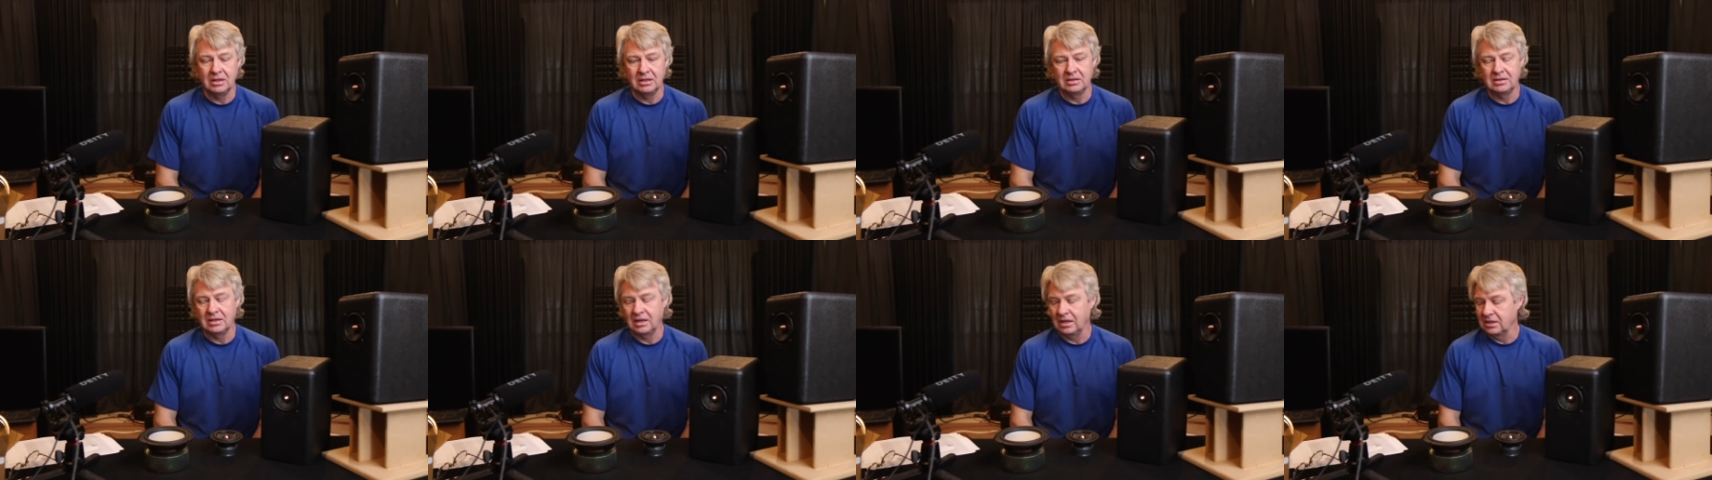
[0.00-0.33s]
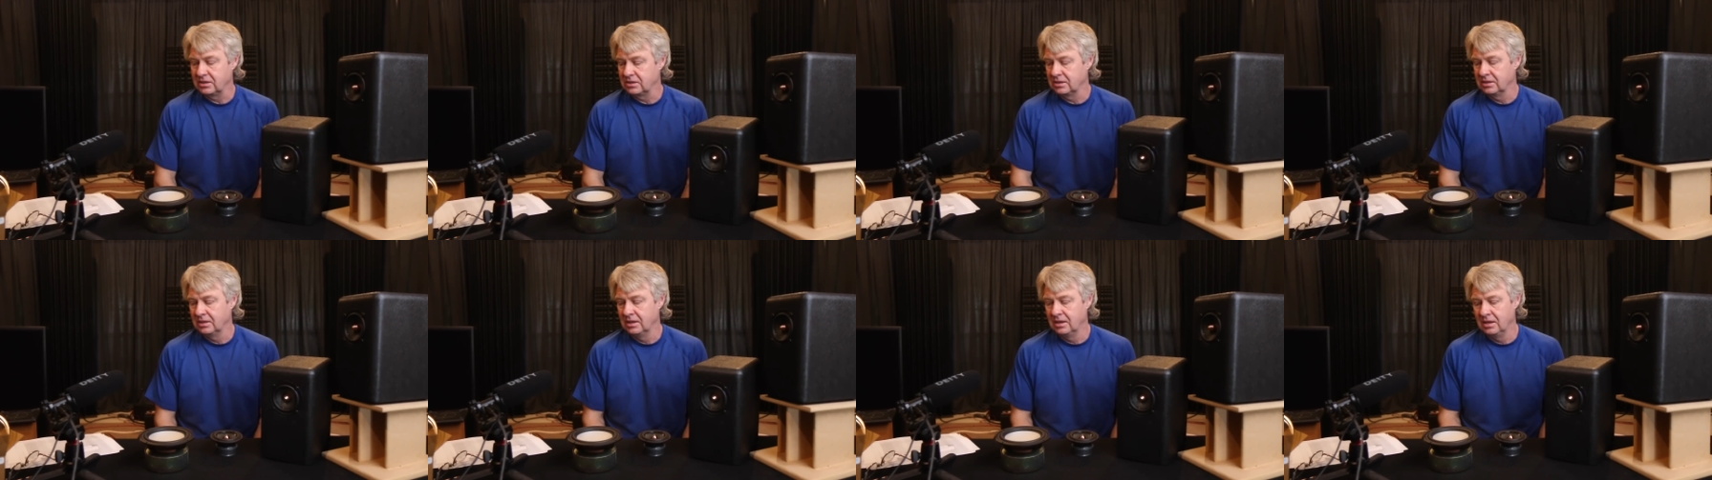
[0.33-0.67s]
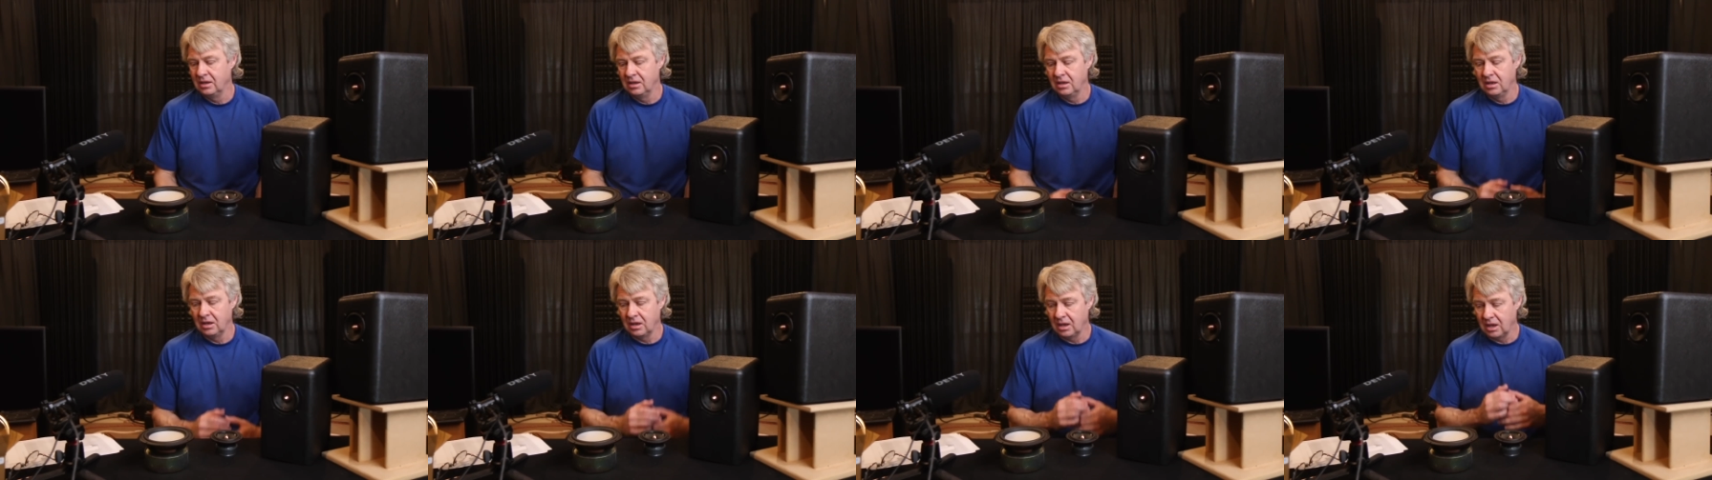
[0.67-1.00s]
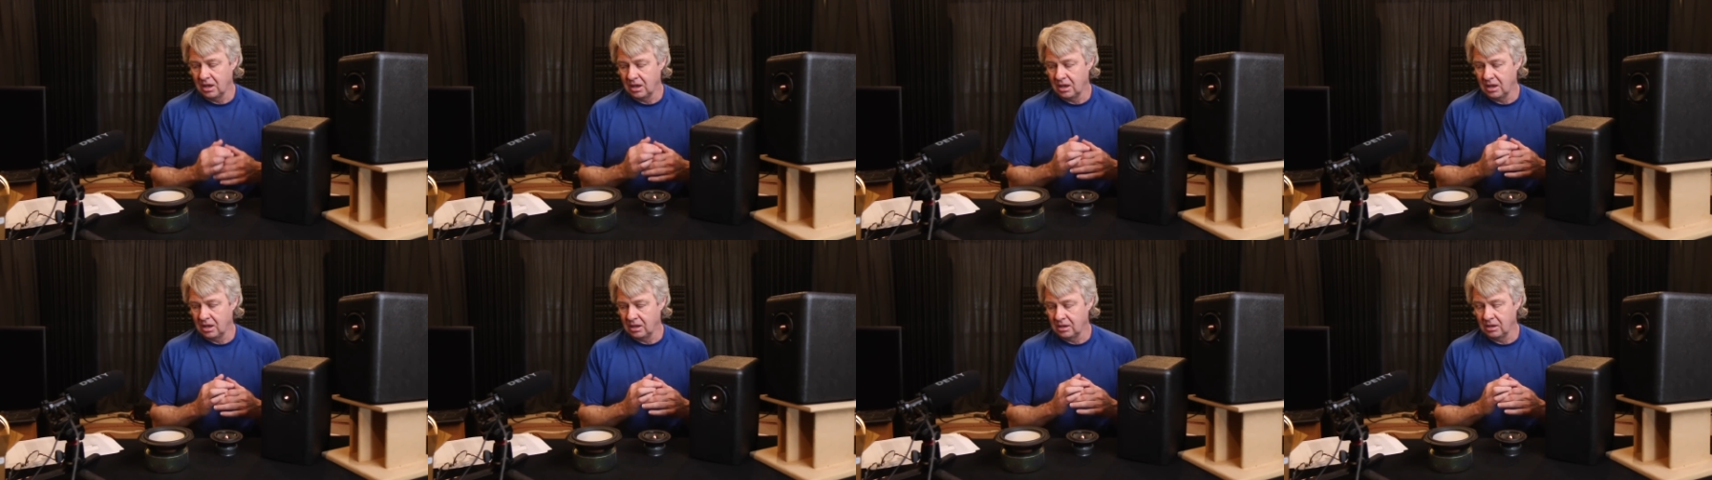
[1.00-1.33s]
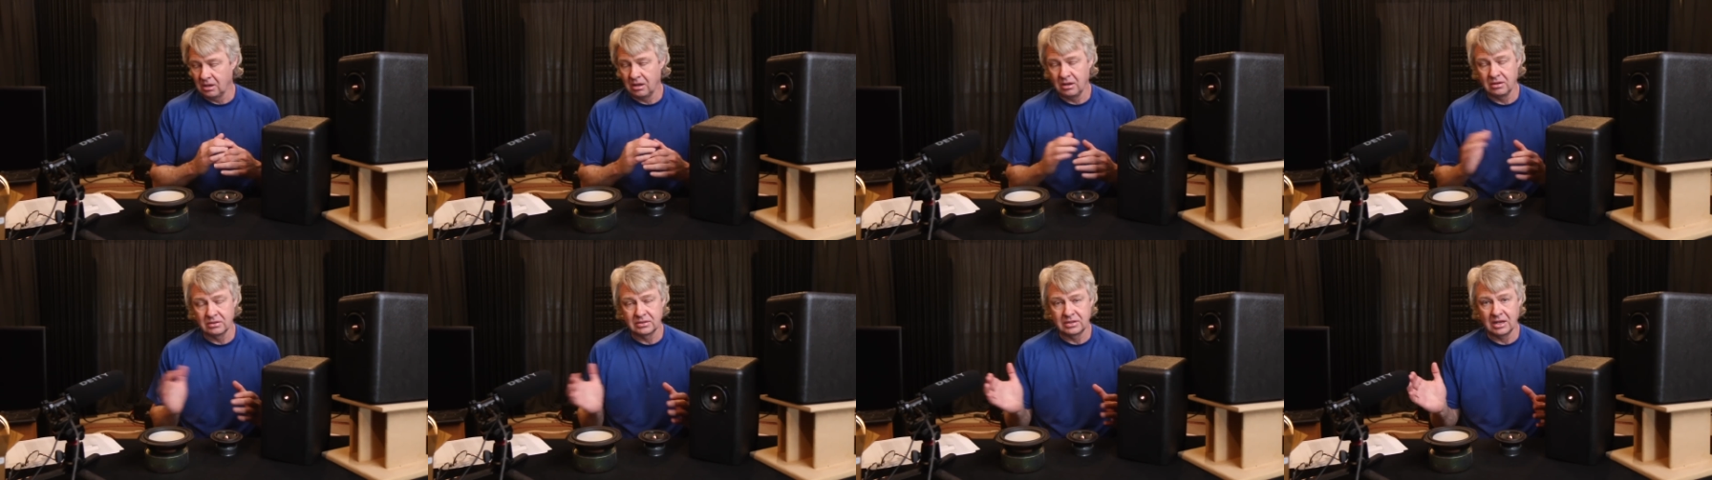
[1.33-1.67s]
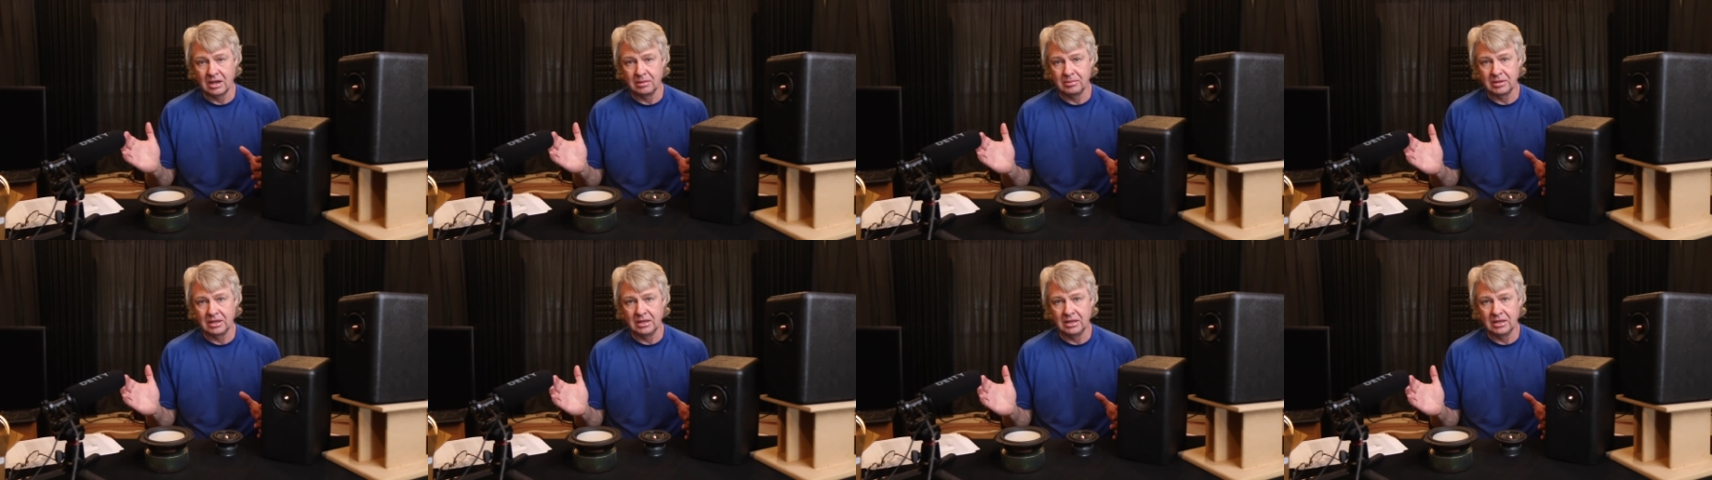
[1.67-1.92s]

It takes a long time